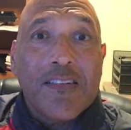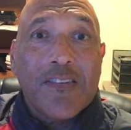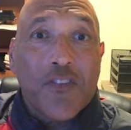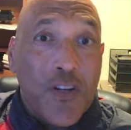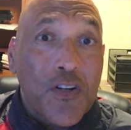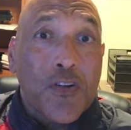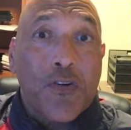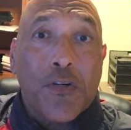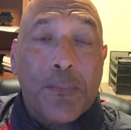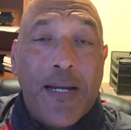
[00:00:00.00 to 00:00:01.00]
star
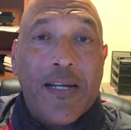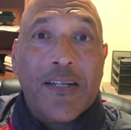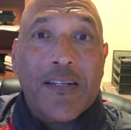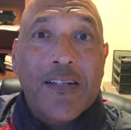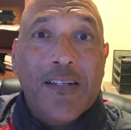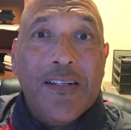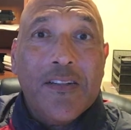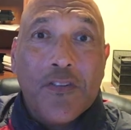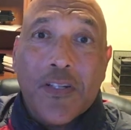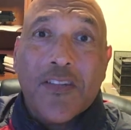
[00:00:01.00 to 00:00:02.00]
quarterback,
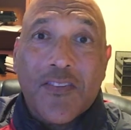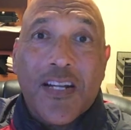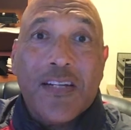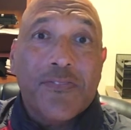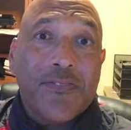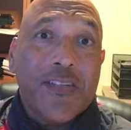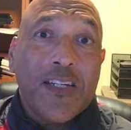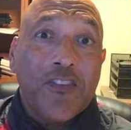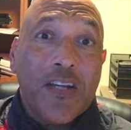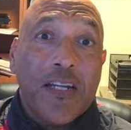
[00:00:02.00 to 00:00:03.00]
took his life
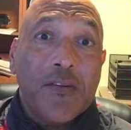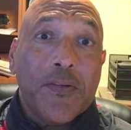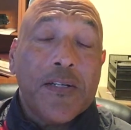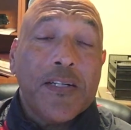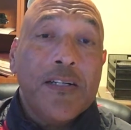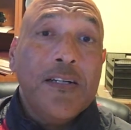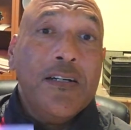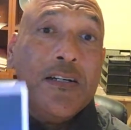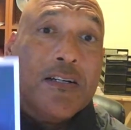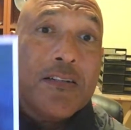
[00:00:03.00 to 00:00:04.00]
in January.
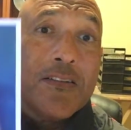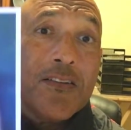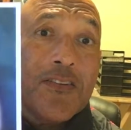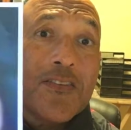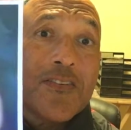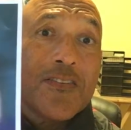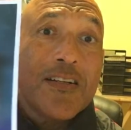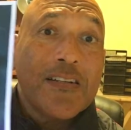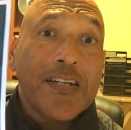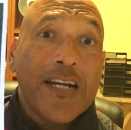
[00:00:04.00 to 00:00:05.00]
This is
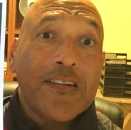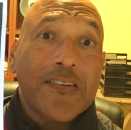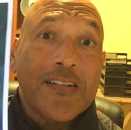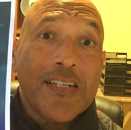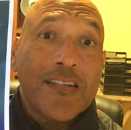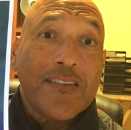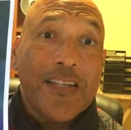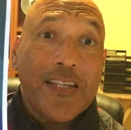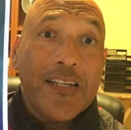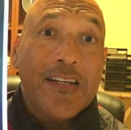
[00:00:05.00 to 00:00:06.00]
Tyler
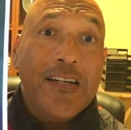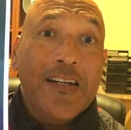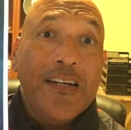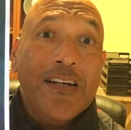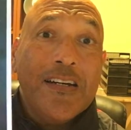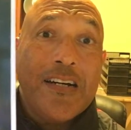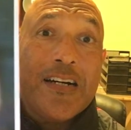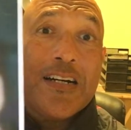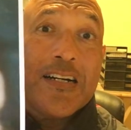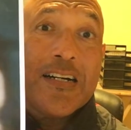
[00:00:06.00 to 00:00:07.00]
Hilinski,
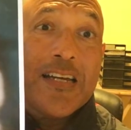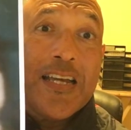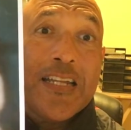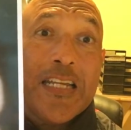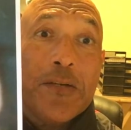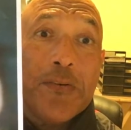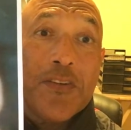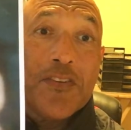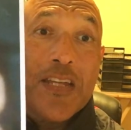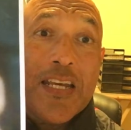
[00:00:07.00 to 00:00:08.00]
uh, and he
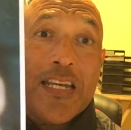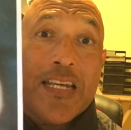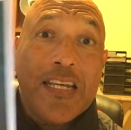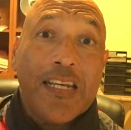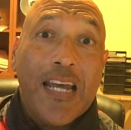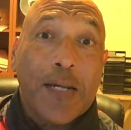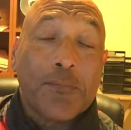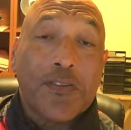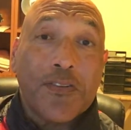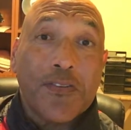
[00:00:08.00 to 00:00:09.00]
was a
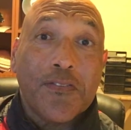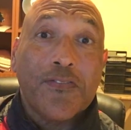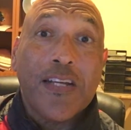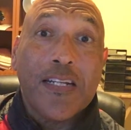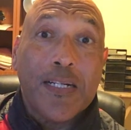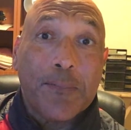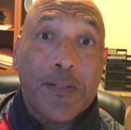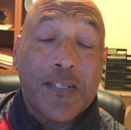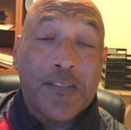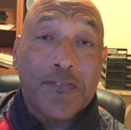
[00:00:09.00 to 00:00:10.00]
absolute phenom
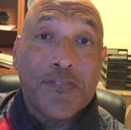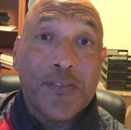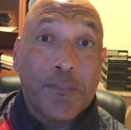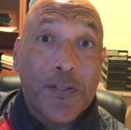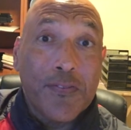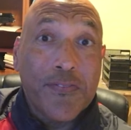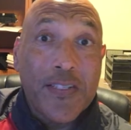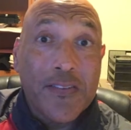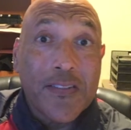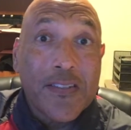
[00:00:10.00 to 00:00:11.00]
on the football
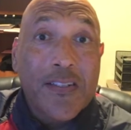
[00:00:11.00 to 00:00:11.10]
field.